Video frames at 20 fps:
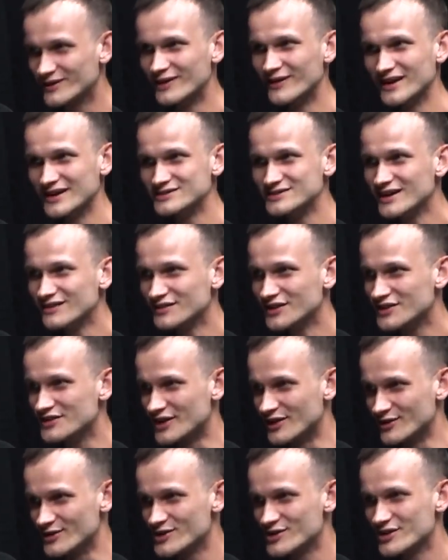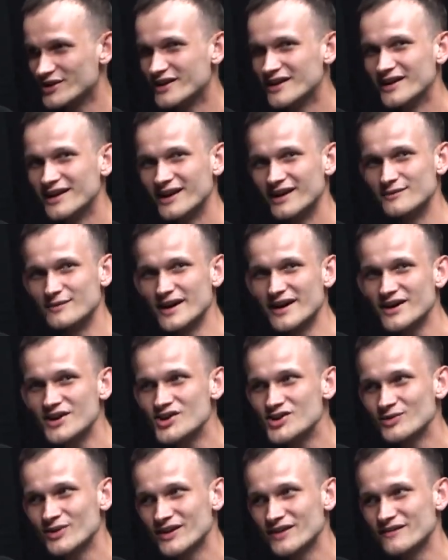I love the Doge. I
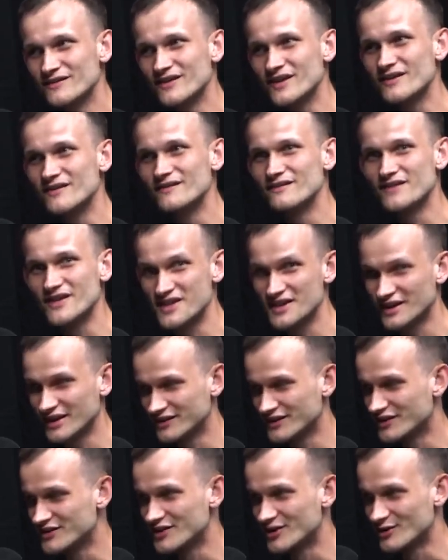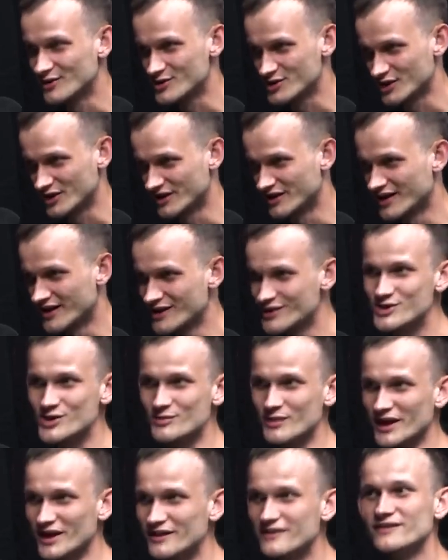actually visited the Doge in
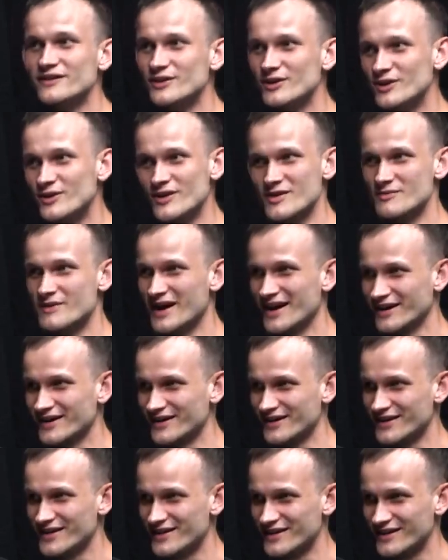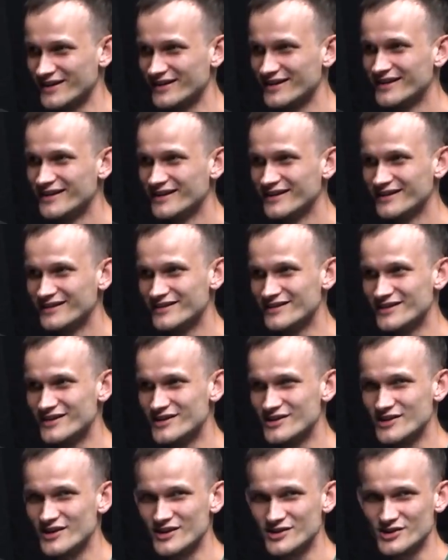Japan a few years back. It's
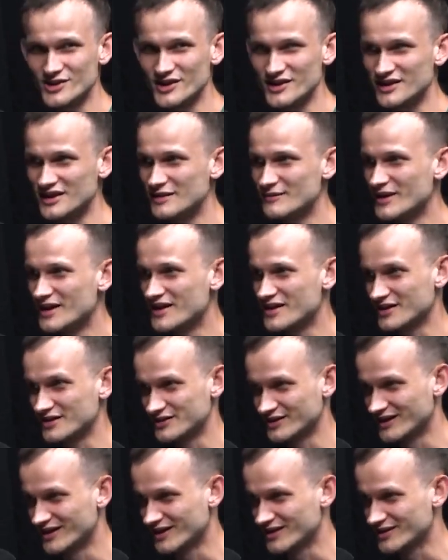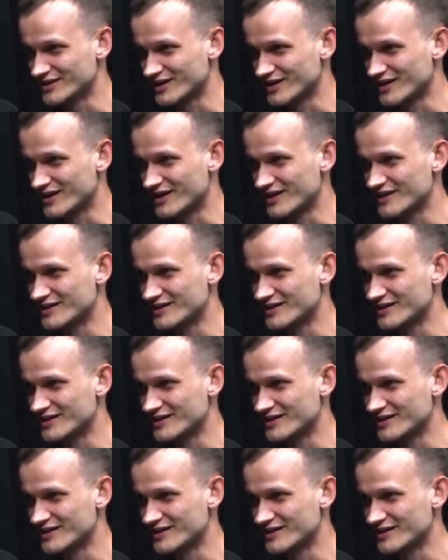she's an amazing dog. She's